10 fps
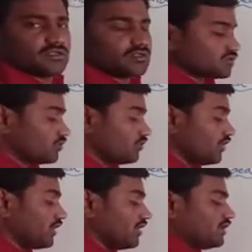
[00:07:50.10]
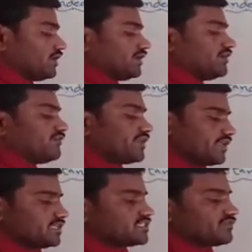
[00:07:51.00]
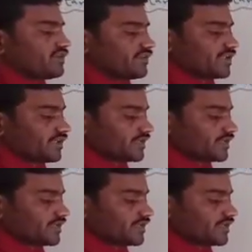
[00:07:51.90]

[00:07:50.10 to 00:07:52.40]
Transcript: So, in a very easy way we can